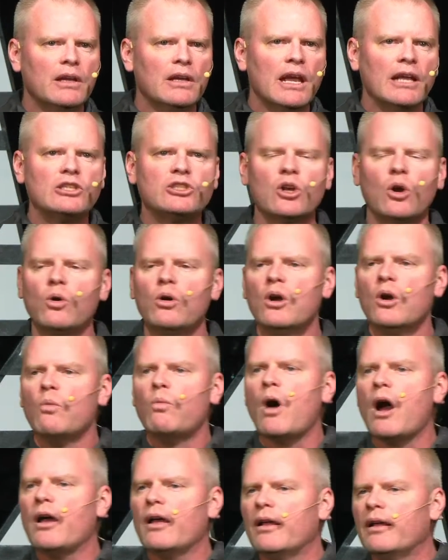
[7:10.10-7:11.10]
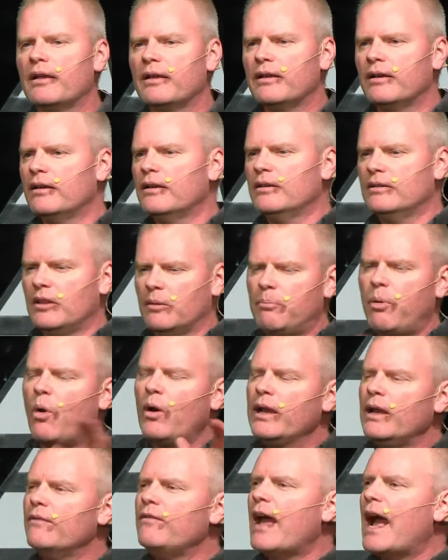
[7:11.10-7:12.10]
And so, what uh, the
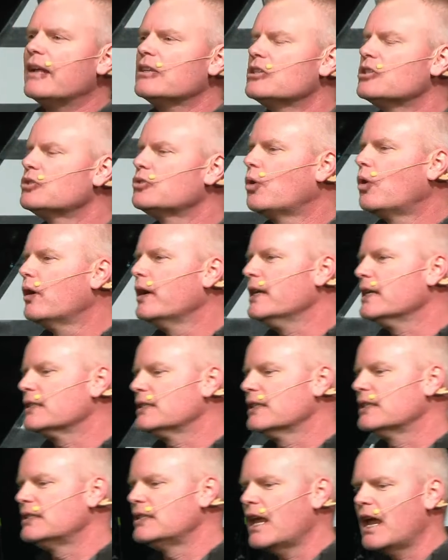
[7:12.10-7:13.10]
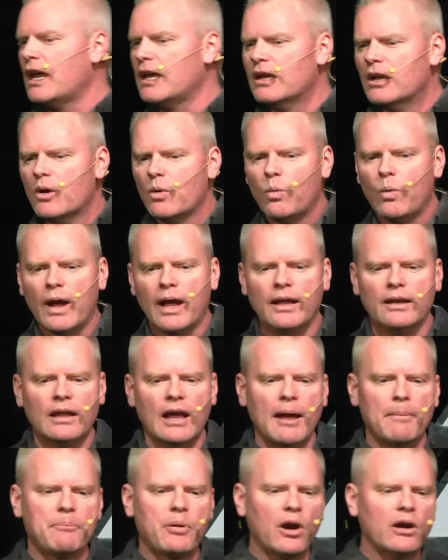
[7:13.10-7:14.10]
point of that story is to say when
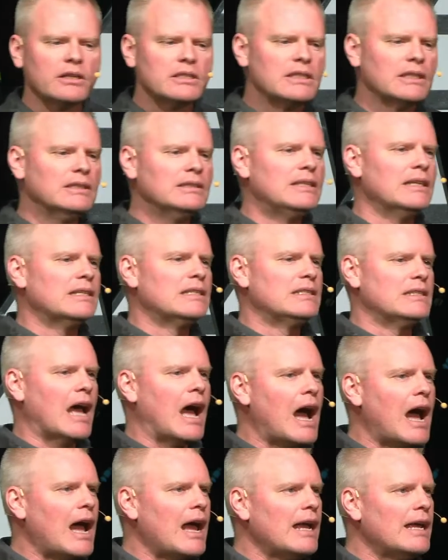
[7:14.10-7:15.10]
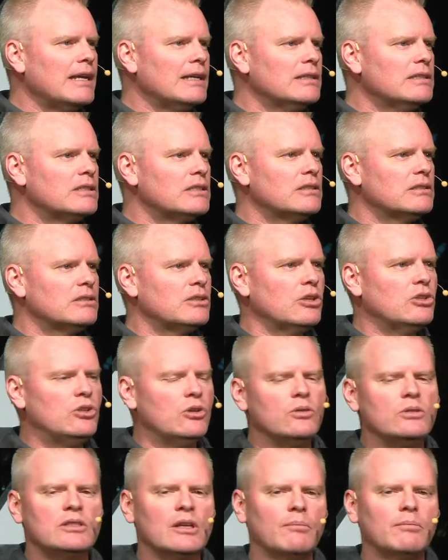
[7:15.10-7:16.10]
a person decides to
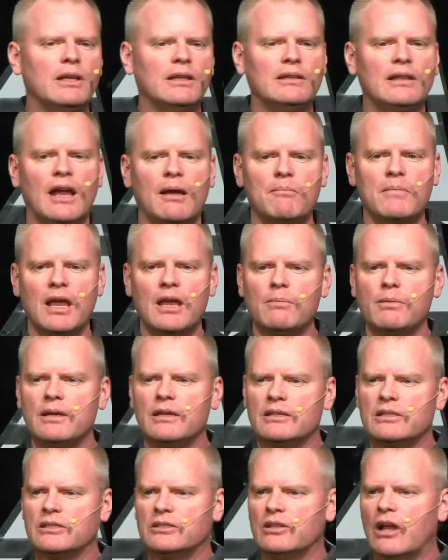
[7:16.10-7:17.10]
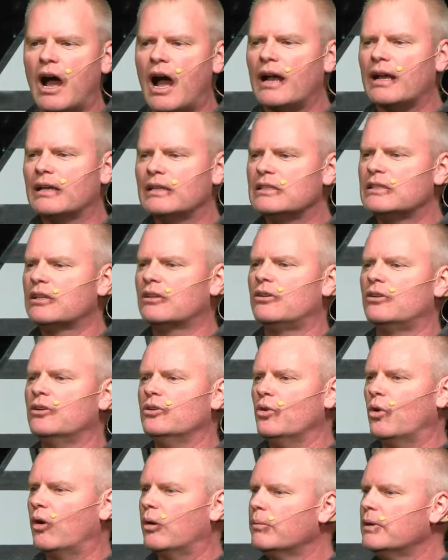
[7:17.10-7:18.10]
do something that maybe is not considered
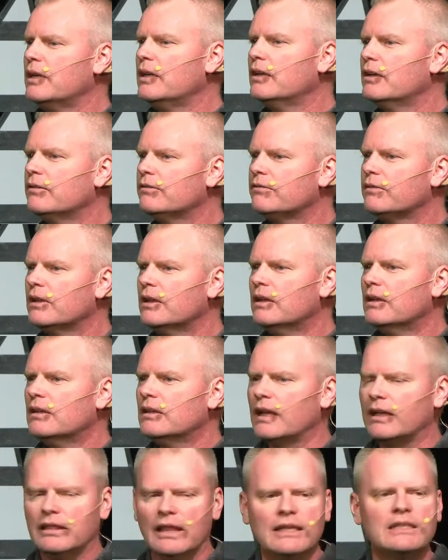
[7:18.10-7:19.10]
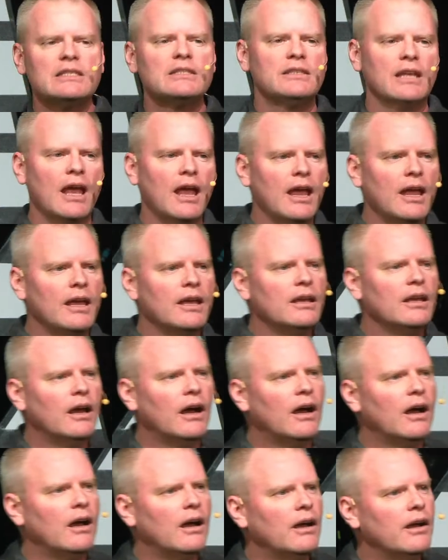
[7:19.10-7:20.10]
normative, like let's say,
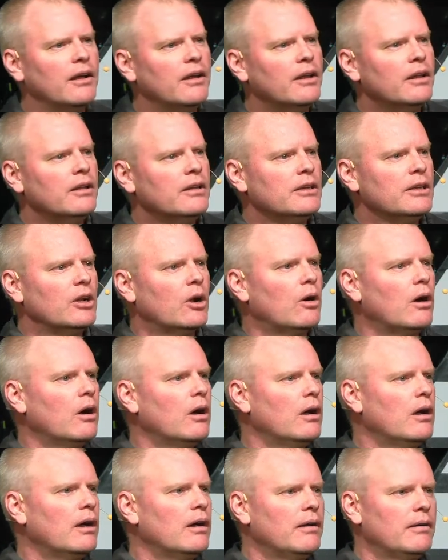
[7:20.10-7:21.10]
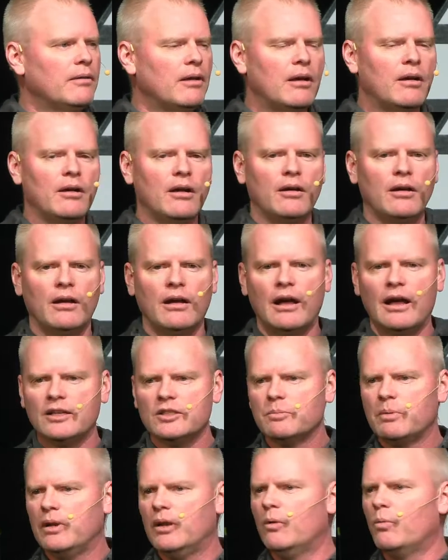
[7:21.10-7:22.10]
uh, you know, a, a, a,
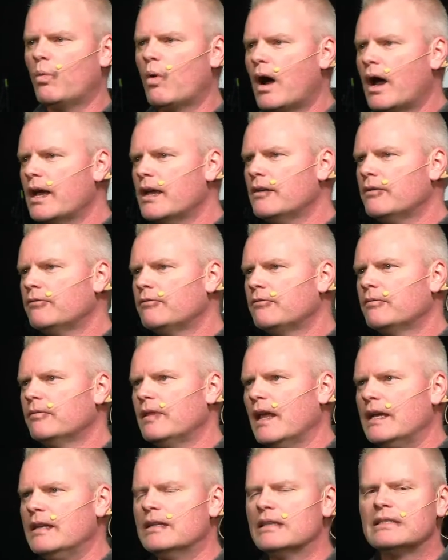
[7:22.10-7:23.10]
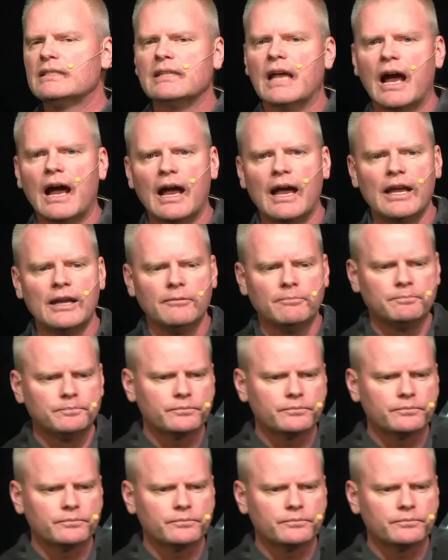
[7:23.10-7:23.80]
husband and wife, they decide.